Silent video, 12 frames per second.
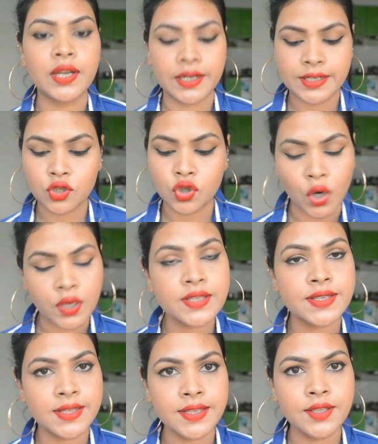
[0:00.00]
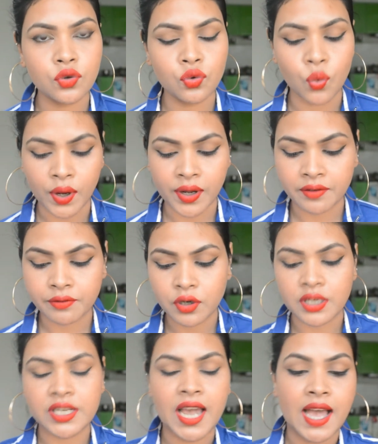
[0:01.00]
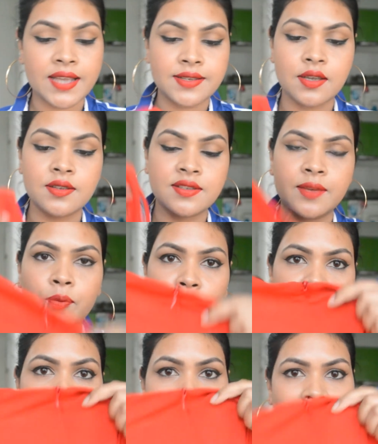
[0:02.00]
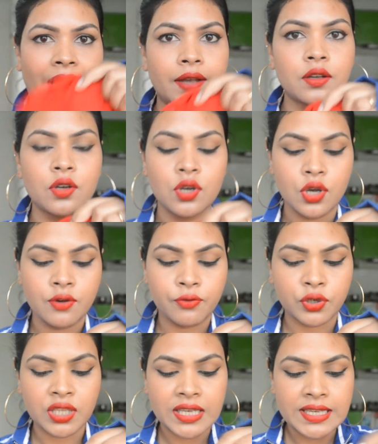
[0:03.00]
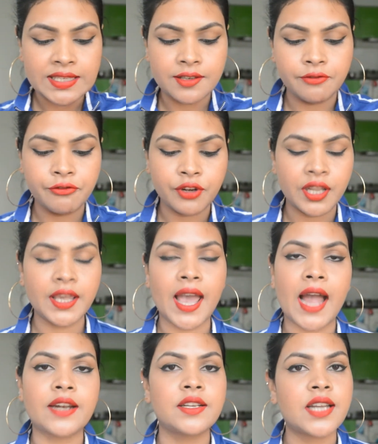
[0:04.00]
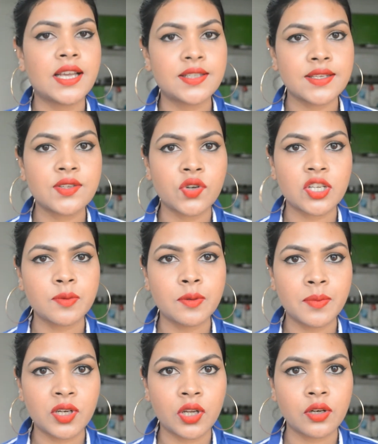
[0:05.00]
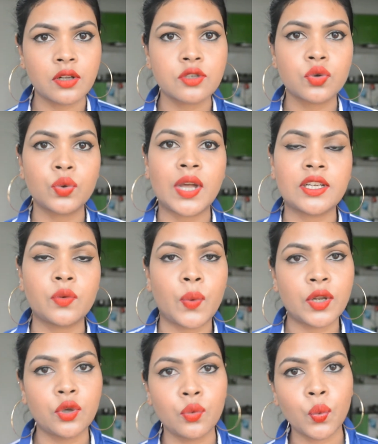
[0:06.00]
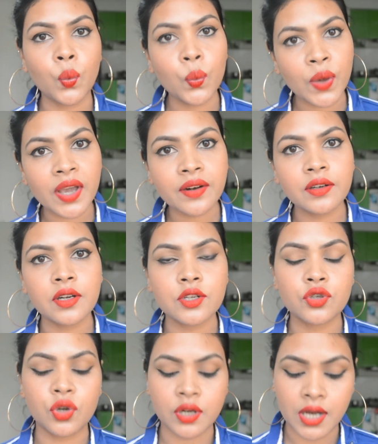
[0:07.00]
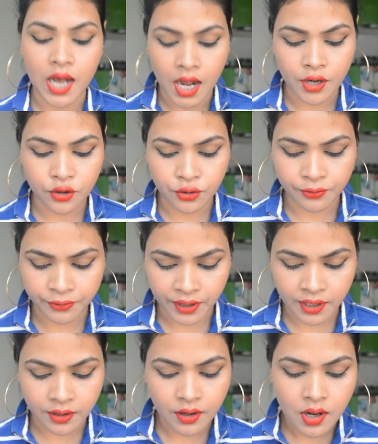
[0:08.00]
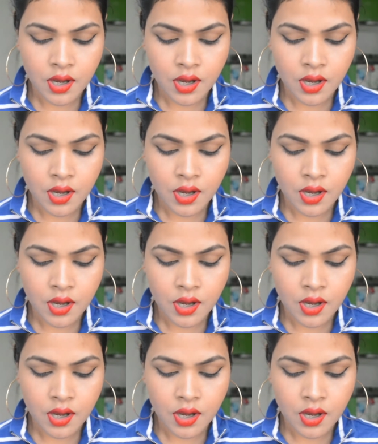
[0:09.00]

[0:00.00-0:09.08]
It's not see-through whatever. It has a zip on the back for the easy fitting, and it has a stretchable material so that when you wear it, it's gonna hug your figure.